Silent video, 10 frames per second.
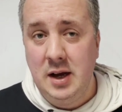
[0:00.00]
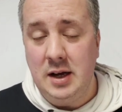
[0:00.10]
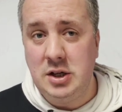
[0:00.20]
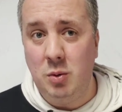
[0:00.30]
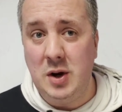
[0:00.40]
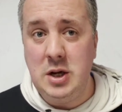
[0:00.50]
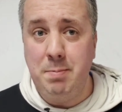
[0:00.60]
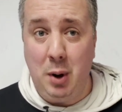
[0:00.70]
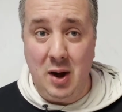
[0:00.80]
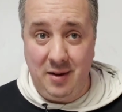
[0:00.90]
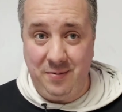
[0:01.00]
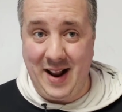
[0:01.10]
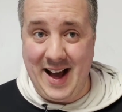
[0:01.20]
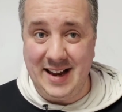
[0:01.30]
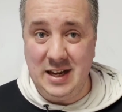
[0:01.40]
And so when you buy a
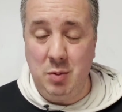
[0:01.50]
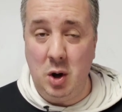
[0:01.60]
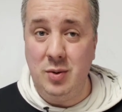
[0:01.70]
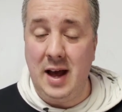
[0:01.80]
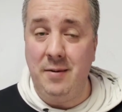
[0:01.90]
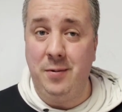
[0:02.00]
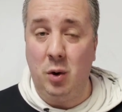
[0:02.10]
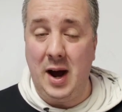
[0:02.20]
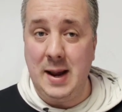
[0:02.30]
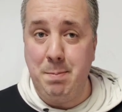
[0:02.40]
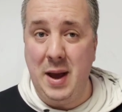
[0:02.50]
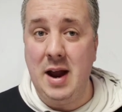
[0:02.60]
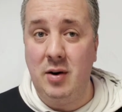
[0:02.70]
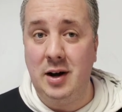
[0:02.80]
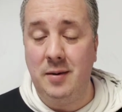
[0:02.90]
flat, you own that for a
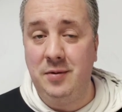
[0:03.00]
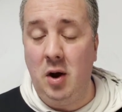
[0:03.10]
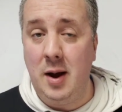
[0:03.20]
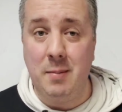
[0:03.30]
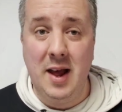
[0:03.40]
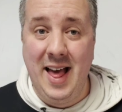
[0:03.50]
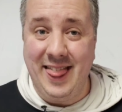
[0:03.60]
period of time.